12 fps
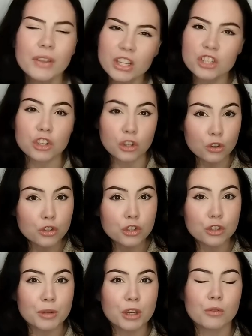I think it
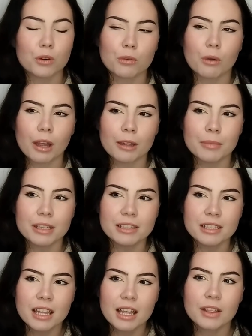used to be a requirement